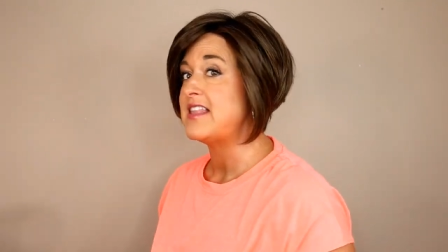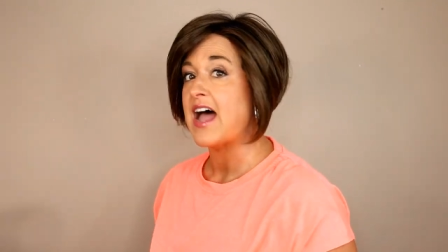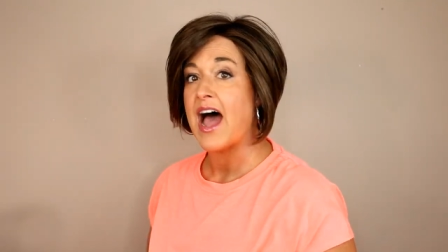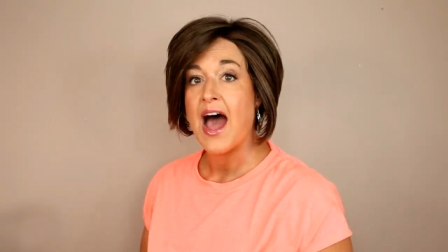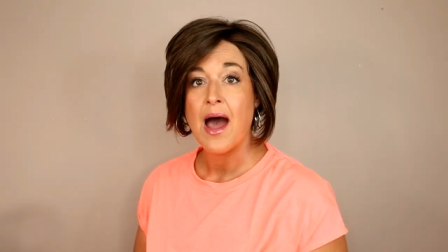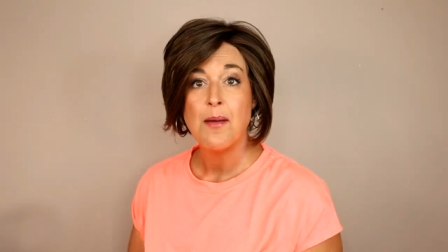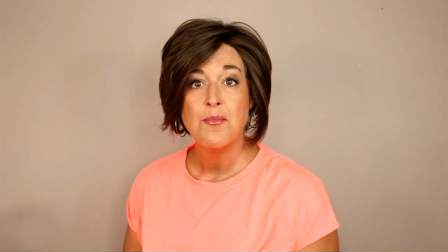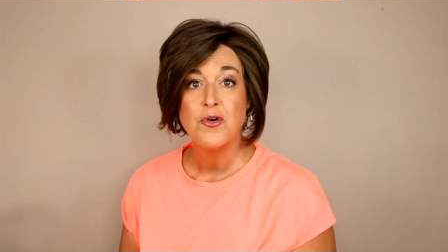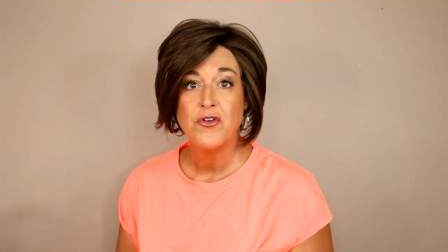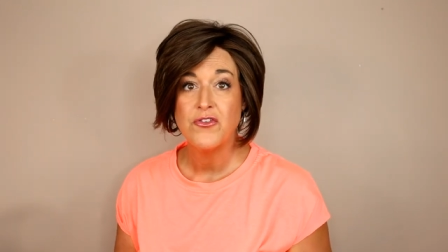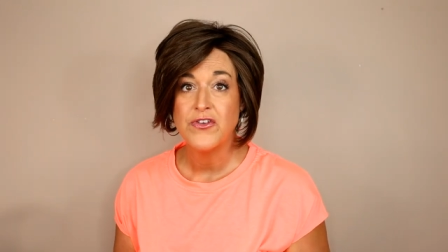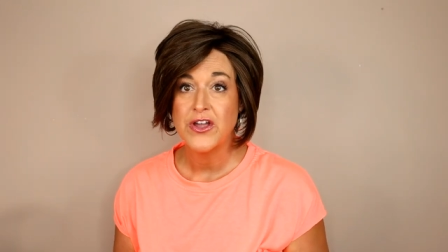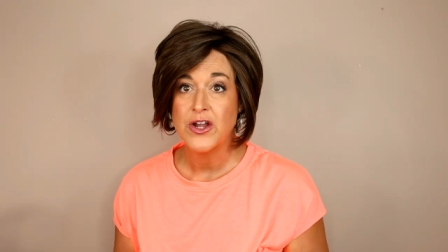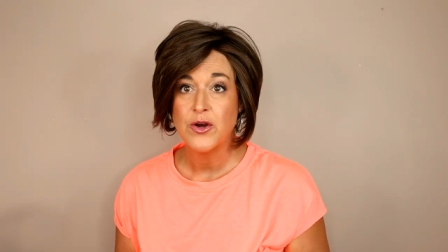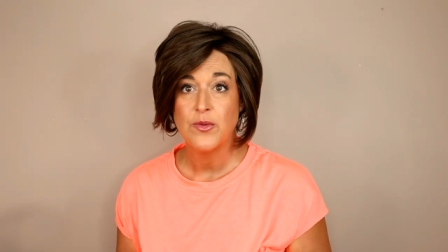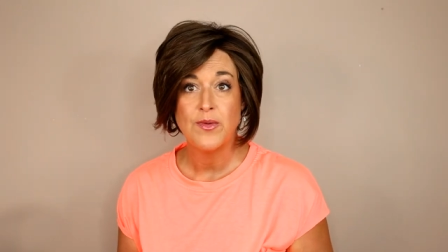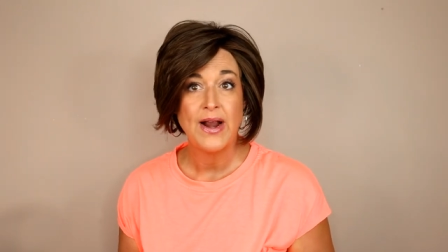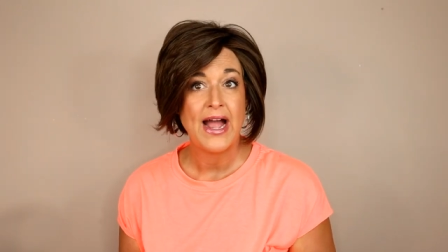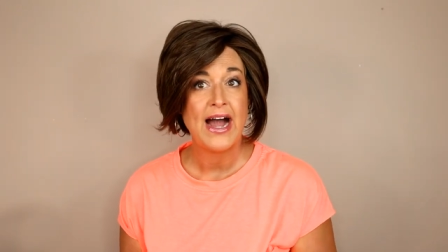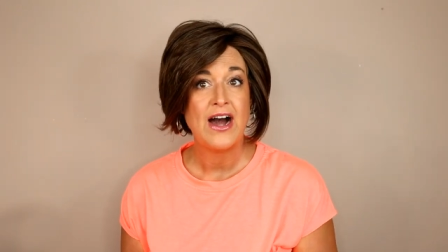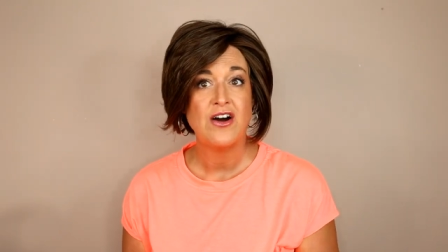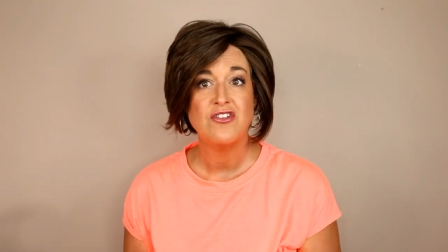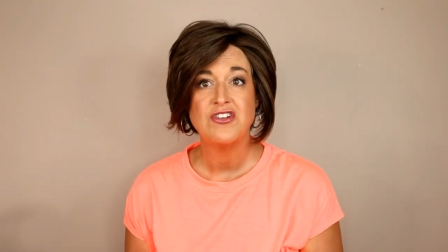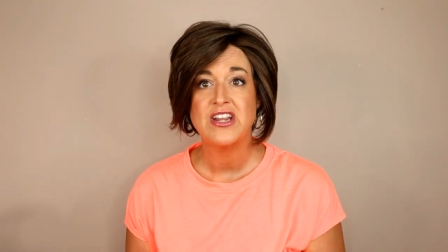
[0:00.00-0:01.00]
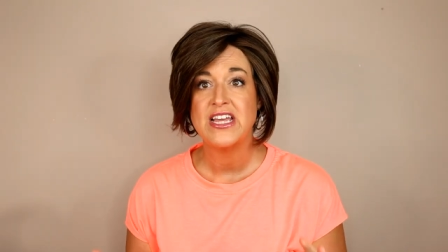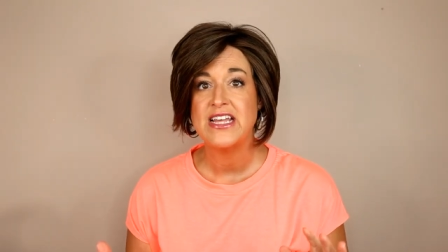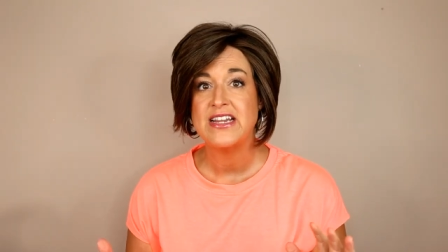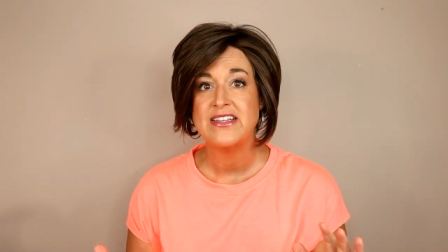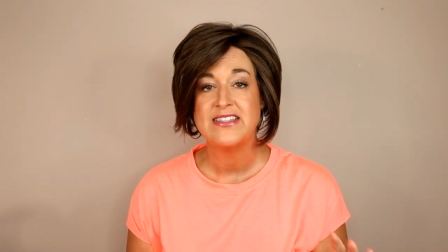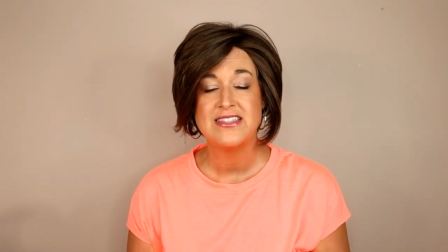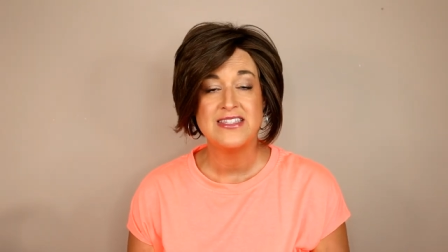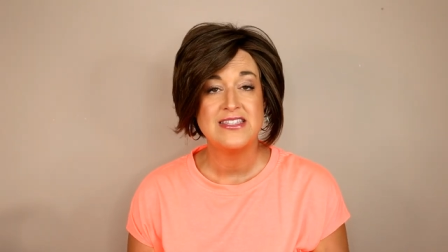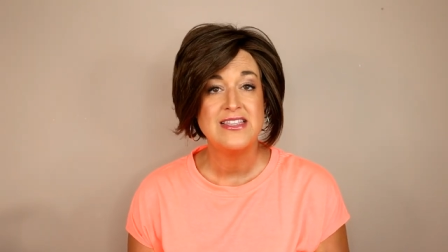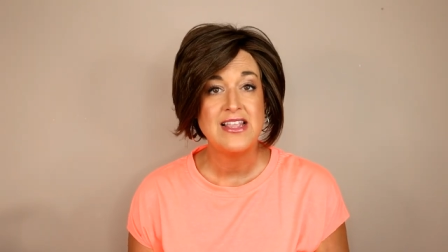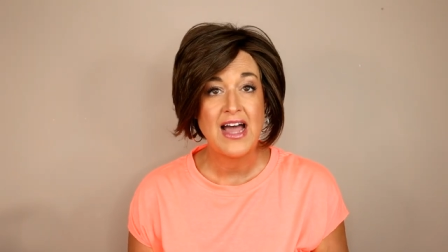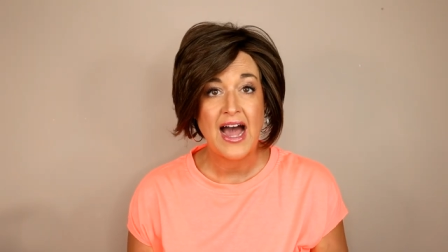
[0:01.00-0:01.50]
not moving around.
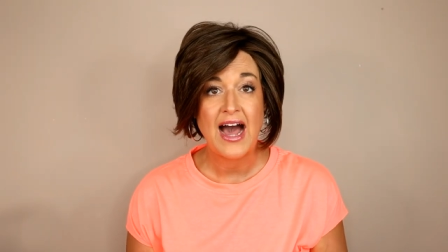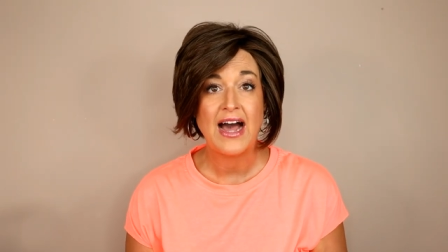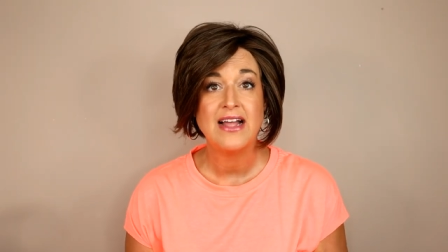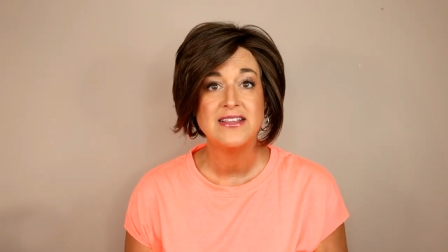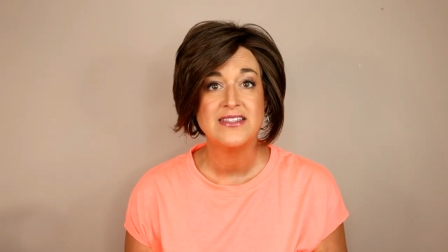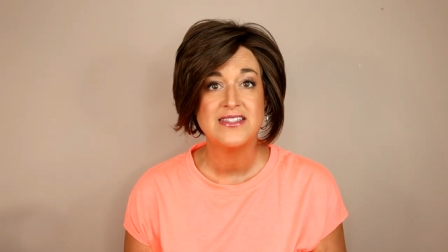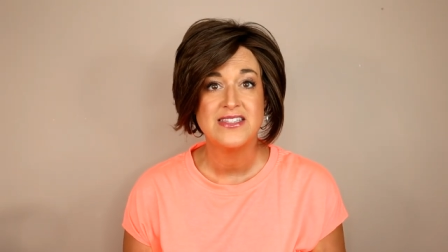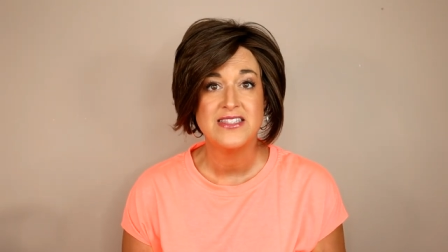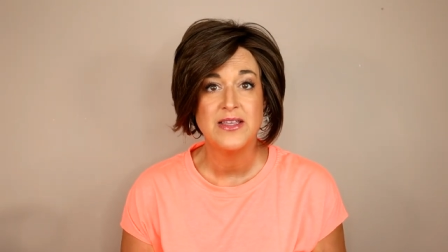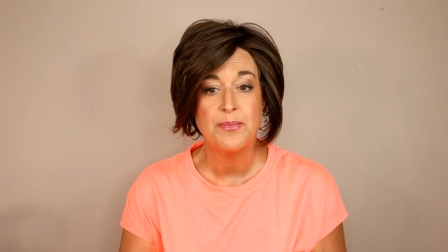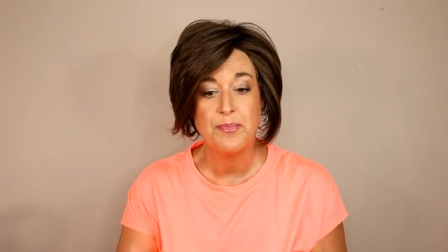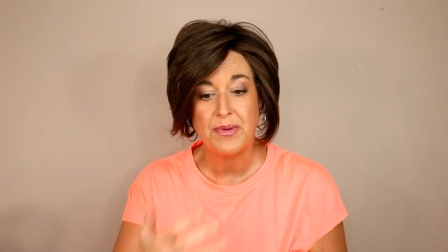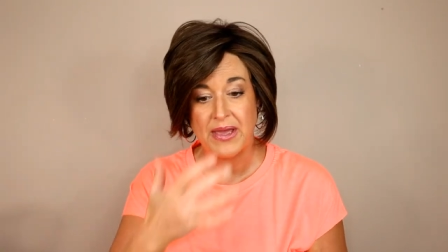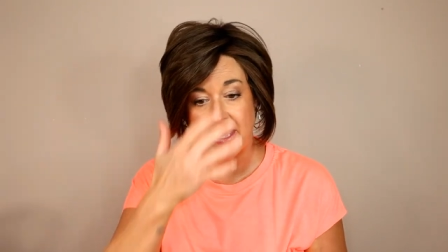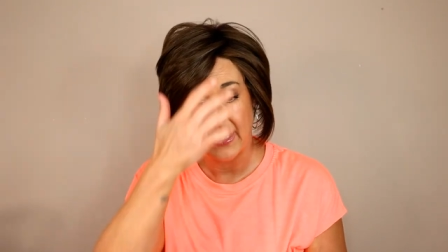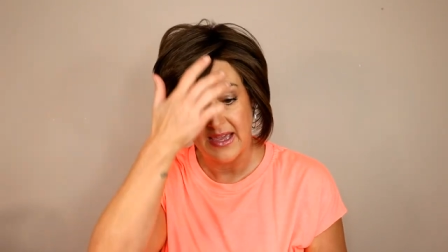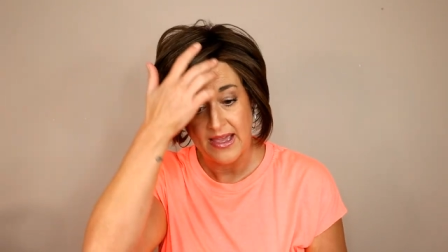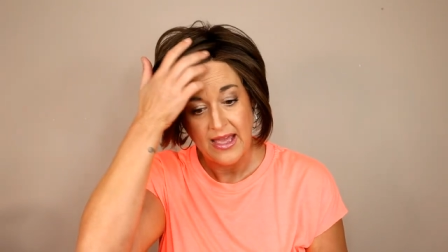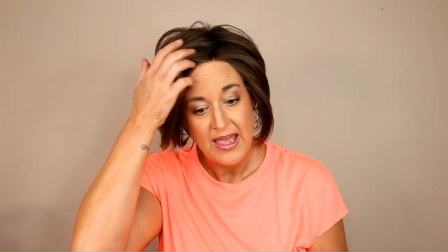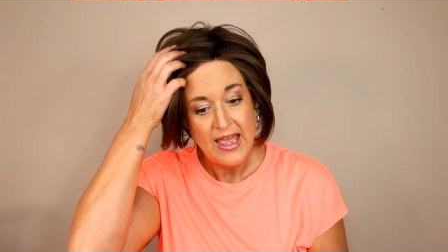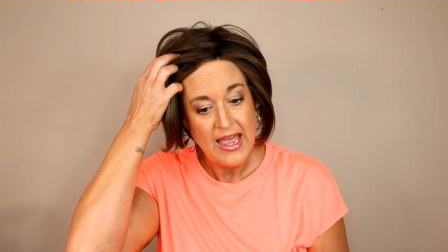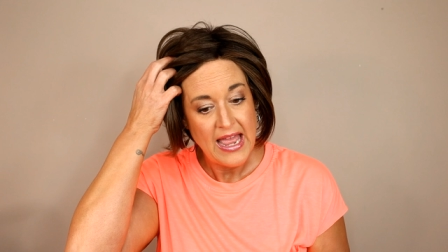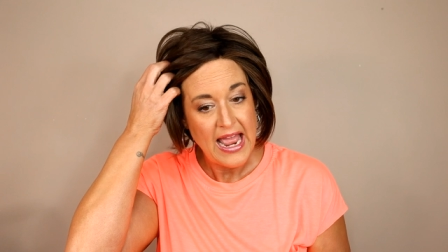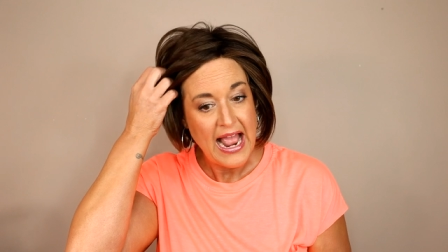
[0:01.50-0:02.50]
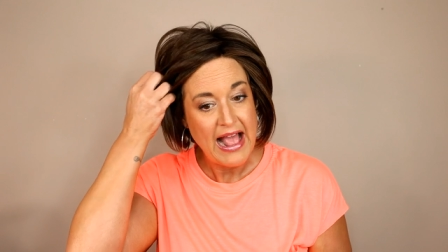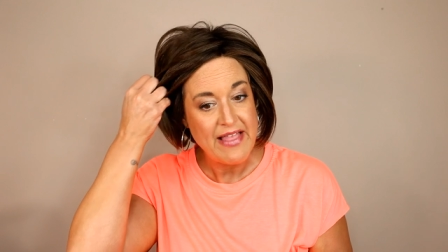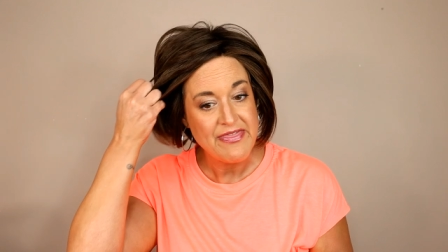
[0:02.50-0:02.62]
It is not slipping.